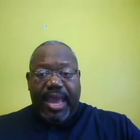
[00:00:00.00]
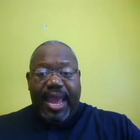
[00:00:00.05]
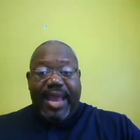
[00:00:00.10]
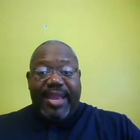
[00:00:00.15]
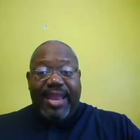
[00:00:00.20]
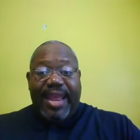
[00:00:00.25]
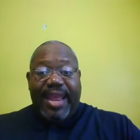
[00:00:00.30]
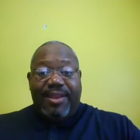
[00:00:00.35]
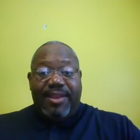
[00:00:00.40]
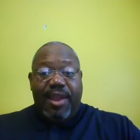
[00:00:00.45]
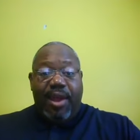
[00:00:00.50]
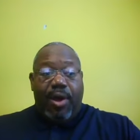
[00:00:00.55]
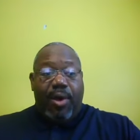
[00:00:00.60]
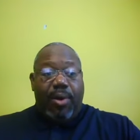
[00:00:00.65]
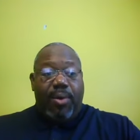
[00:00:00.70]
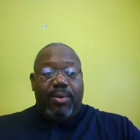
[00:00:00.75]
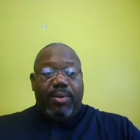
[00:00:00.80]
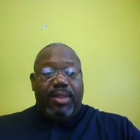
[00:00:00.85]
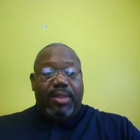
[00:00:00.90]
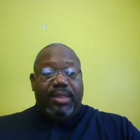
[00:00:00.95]
And they
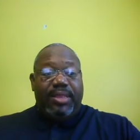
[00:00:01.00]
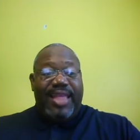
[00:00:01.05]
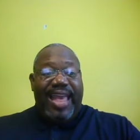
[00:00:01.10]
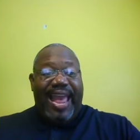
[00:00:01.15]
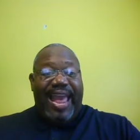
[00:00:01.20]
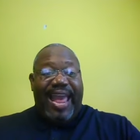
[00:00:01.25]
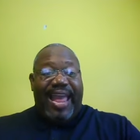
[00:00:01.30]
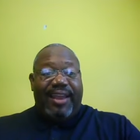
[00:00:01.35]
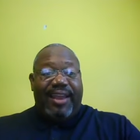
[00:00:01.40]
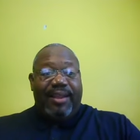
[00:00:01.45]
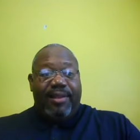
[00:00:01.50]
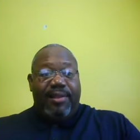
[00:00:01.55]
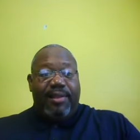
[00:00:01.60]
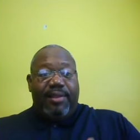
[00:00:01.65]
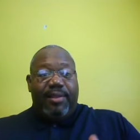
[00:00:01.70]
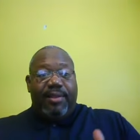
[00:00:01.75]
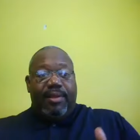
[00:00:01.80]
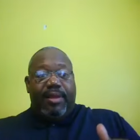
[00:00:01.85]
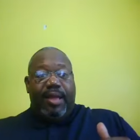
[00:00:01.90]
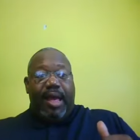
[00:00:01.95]
know that
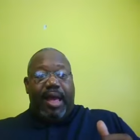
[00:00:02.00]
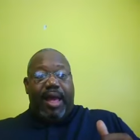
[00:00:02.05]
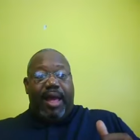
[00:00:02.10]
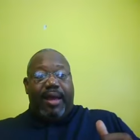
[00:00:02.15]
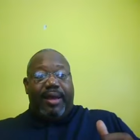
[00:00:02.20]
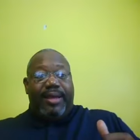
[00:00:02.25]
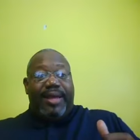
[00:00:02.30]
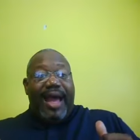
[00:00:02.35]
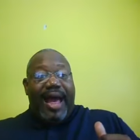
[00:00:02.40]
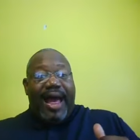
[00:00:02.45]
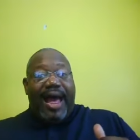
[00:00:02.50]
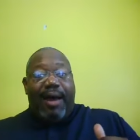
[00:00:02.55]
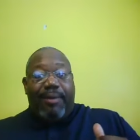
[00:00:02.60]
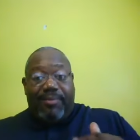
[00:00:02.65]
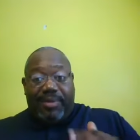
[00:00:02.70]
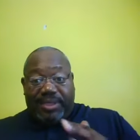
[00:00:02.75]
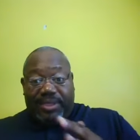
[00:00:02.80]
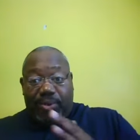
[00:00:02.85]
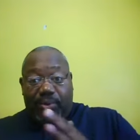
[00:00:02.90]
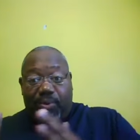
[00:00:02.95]
uh,
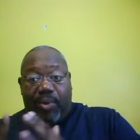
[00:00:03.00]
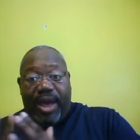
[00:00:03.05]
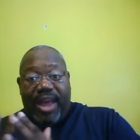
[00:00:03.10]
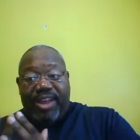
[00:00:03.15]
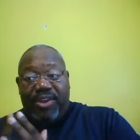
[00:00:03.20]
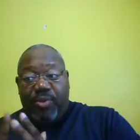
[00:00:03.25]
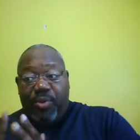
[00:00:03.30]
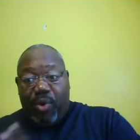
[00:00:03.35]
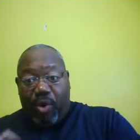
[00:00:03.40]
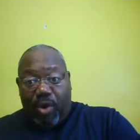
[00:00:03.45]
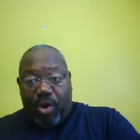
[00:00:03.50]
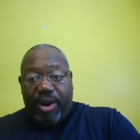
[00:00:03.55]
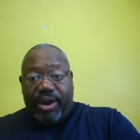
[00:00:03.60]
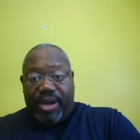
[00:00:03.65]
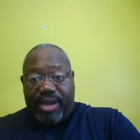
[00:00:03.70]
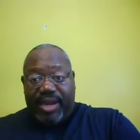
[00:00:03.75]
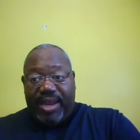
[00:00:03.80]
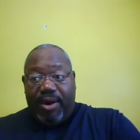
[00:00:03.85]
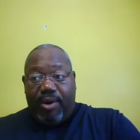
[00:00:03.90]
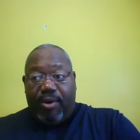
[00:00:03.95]
God was the one who
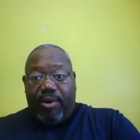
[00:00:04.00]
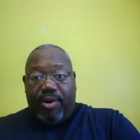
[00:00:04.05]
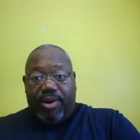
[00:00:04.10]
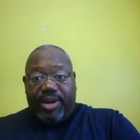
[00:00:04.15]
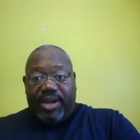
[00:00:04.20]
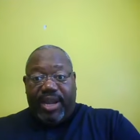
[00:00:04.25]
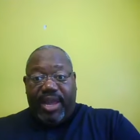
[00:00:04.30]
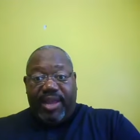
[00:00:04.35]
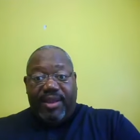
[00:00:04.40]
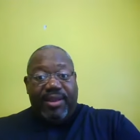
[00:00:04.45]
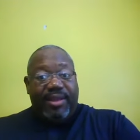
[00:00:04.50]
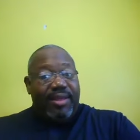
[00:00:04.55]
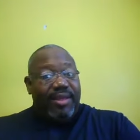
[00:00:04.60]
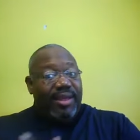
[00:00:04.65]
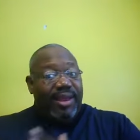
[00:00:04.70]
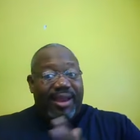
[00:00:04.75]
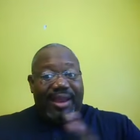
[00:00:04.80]
ordered, ordered it.